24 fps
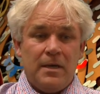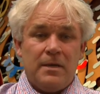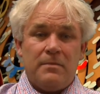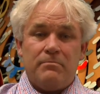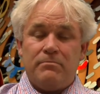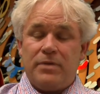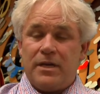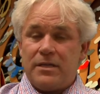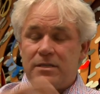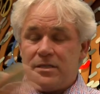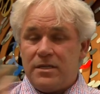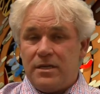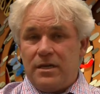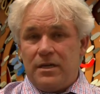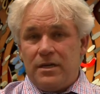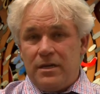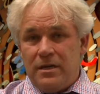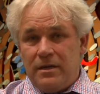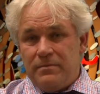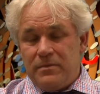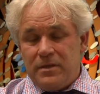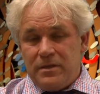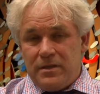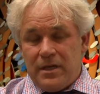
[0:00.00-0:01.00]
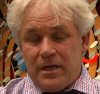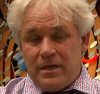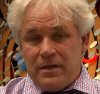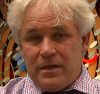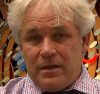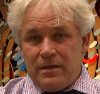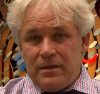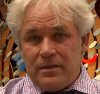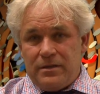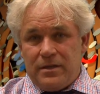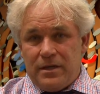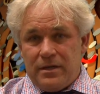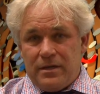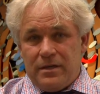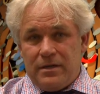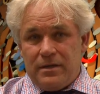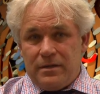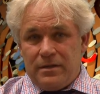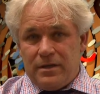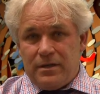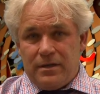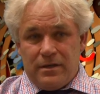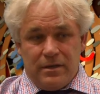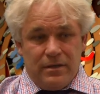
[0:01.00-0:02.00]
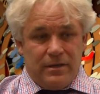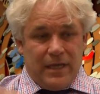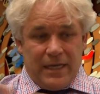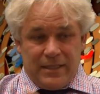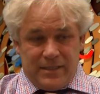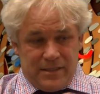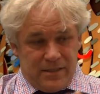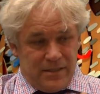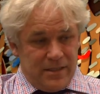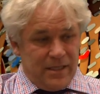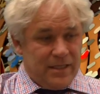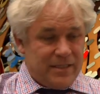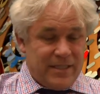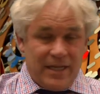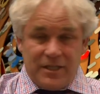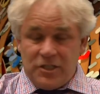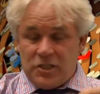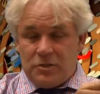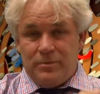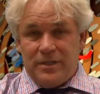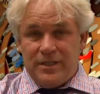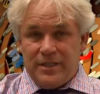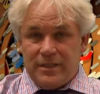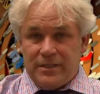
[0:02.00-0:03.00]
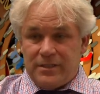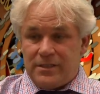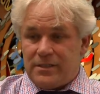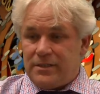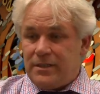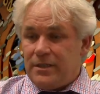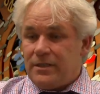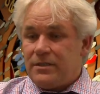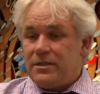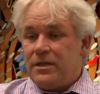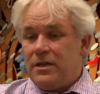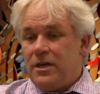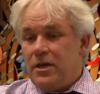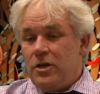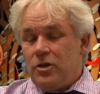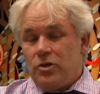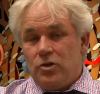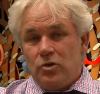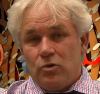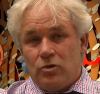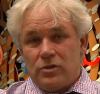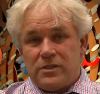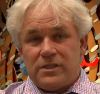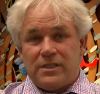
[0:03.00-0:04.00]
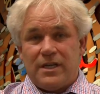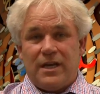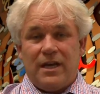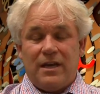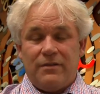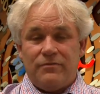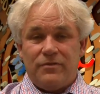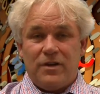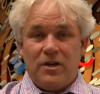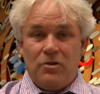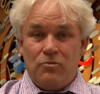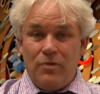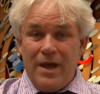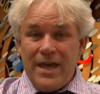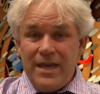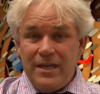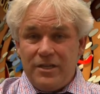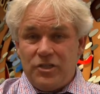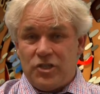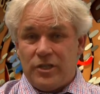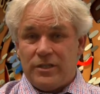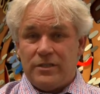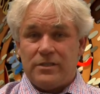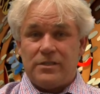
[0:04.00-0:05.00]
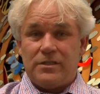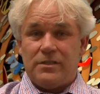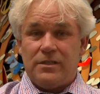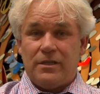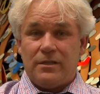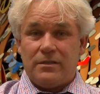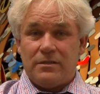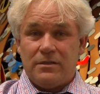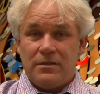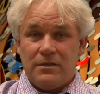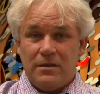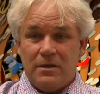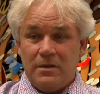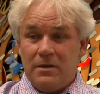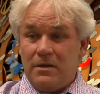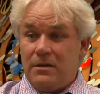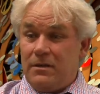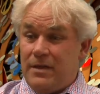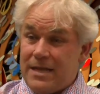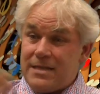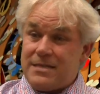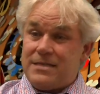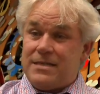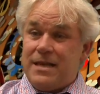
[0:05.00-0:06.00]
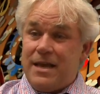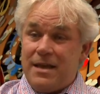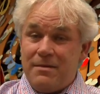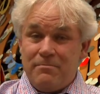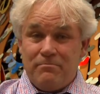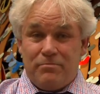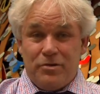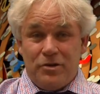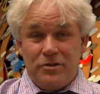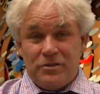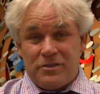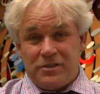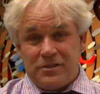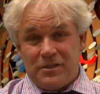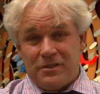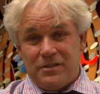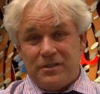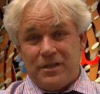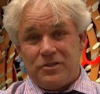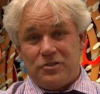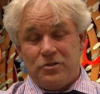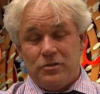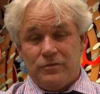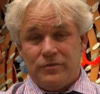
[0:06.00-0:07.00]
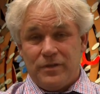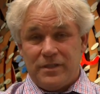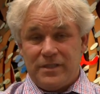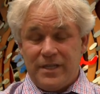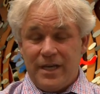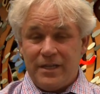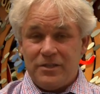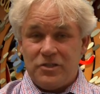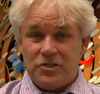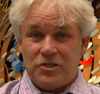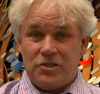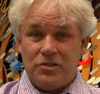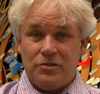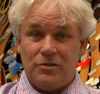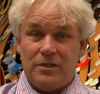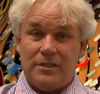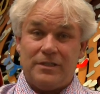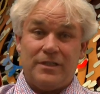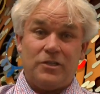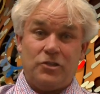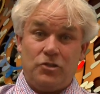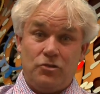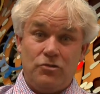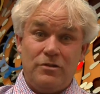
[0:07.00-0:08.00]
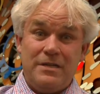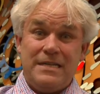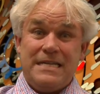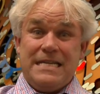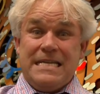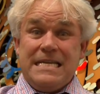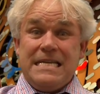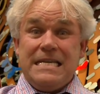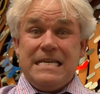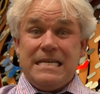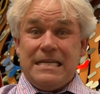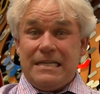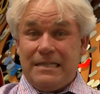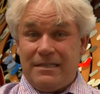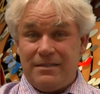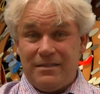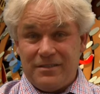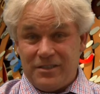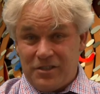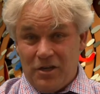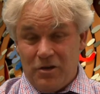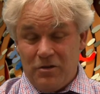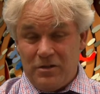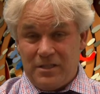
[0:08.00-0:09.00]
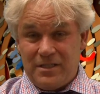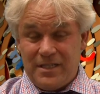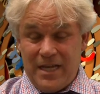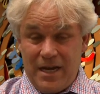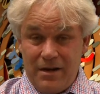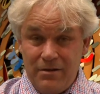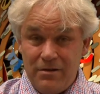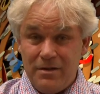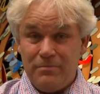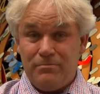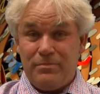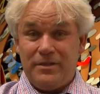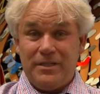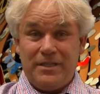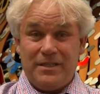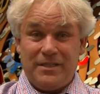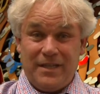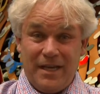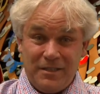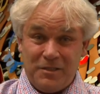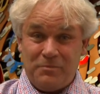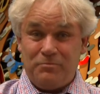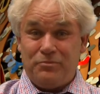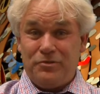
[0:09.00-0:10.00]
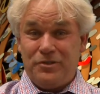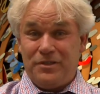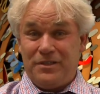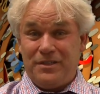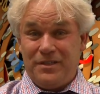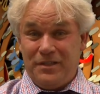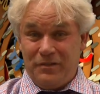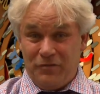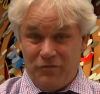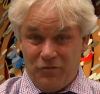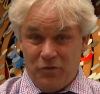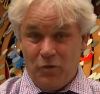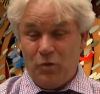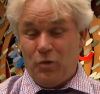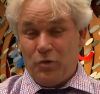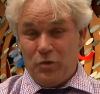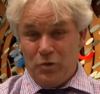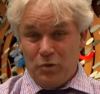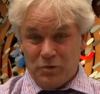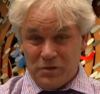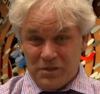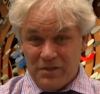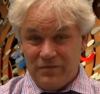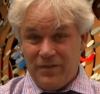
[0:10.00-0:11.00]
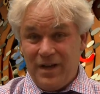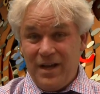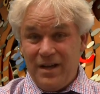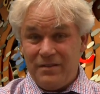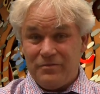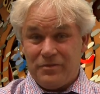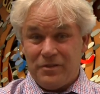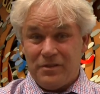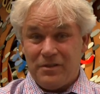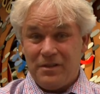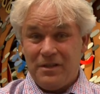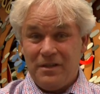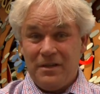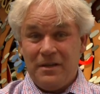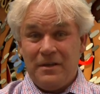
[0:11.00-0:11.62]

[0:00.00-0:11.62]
But uh, the, the, the, that's the attachment instinct. You also have a rage instinct that same person that you've attached to and that you need so terribly desperately for your survival